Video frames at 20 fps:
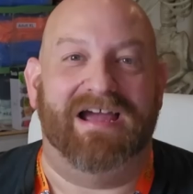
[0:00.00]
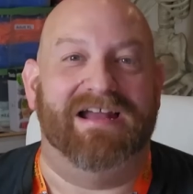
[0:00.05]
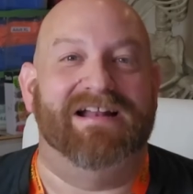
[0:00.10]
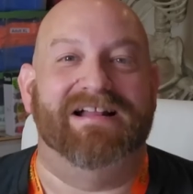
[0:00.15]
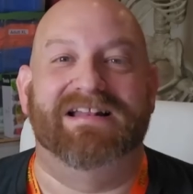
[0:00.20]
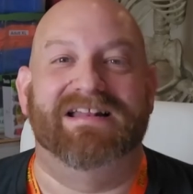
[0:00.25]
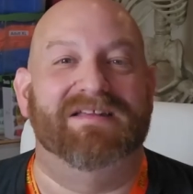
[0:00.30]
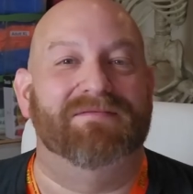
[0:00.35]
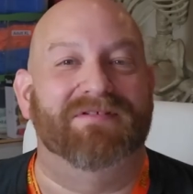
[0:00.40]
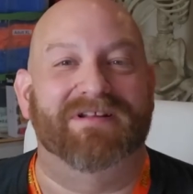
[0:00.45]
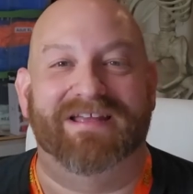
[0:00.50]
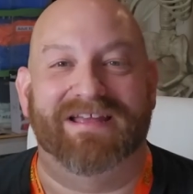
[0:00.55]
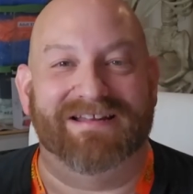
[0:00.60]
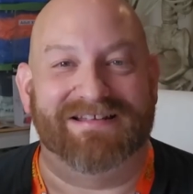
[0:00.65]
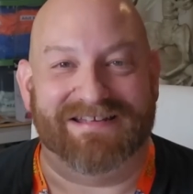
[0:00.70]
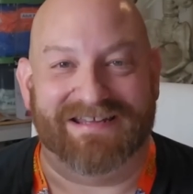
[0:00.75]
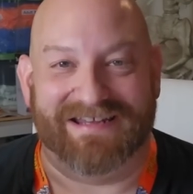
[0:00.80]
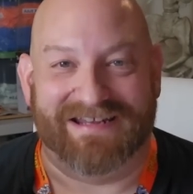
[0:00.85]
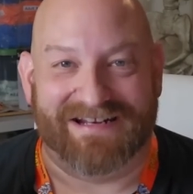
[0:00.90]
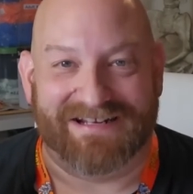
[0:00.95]
I didn't even
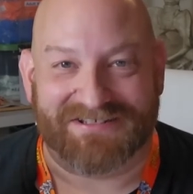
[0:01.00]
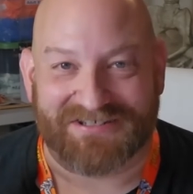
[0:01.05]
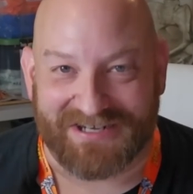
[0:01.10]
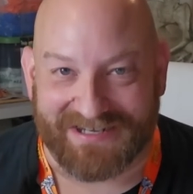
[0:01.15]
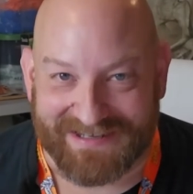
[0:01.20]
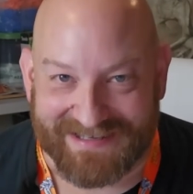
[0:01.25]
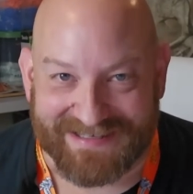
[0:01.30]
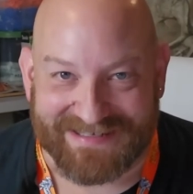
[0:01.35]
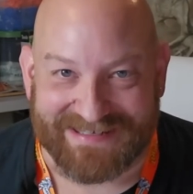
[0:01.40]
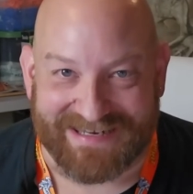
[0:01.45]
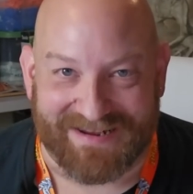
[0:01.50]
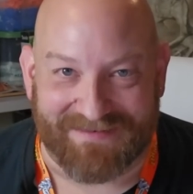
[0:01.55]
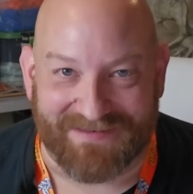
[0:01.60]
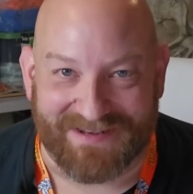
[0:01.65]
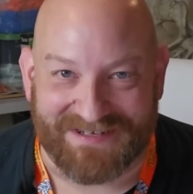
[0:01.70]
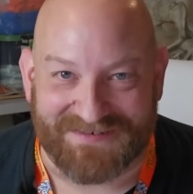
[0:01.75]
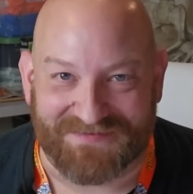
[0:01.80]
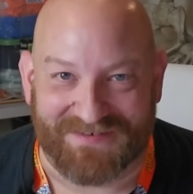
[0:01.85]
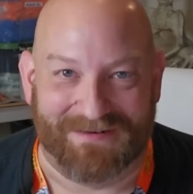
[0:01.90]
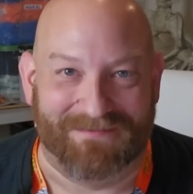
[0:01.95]
get to eat a chicken
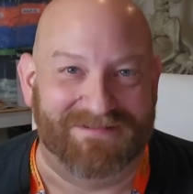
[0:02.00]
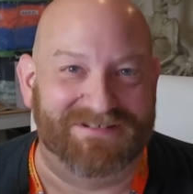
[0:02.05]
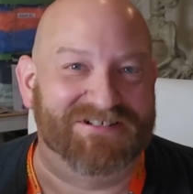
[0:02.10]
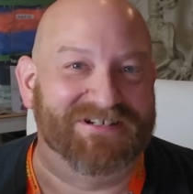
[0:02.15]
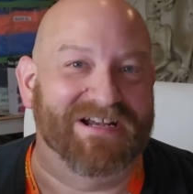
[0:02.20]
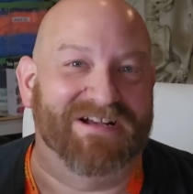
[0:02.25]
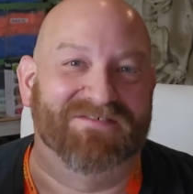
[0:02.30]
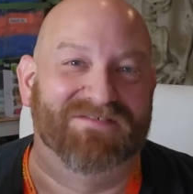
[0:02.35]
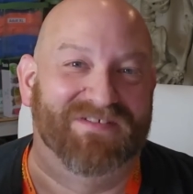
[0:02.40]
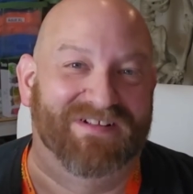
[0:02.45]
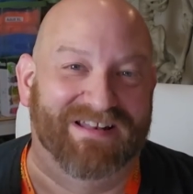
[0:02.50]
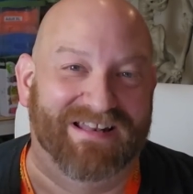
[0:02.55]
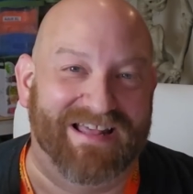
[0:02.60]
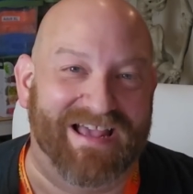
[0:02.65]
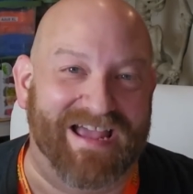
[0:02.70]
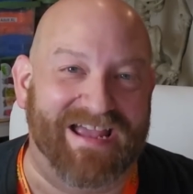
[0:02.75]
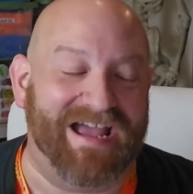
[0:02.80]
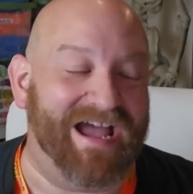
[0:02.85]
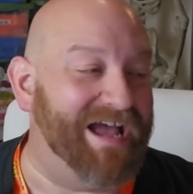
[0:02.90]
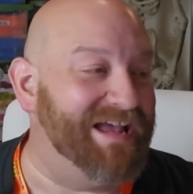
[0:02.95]
sandwich from Chick-fil-A.